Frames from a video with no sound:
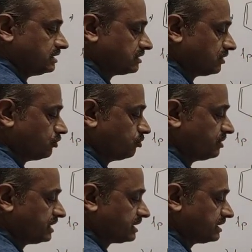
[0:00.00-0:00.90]
the lone
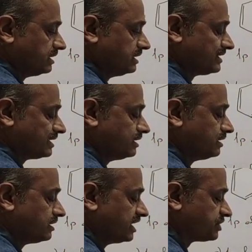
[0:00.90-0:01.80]
pair is
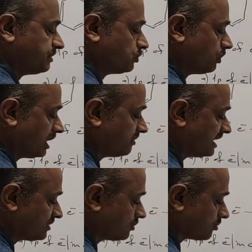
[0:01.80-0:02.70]
in sp2
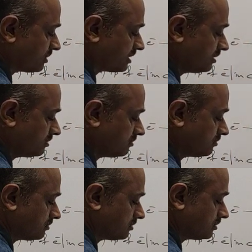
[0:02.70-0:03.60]
hybridized orbital.
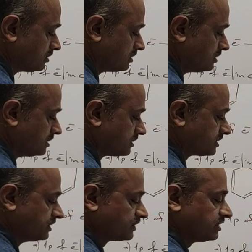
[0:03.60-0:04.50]

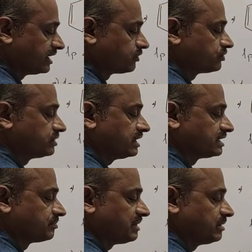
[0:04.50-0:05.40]
Since nitrogen
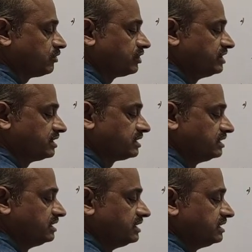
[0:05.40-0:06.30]
has a pi bond here,
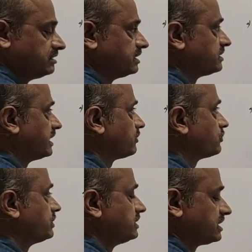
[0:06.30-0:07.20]
this
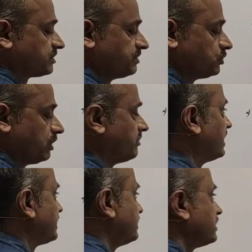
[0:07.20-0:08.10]
nitrogen is sp2 hybridized,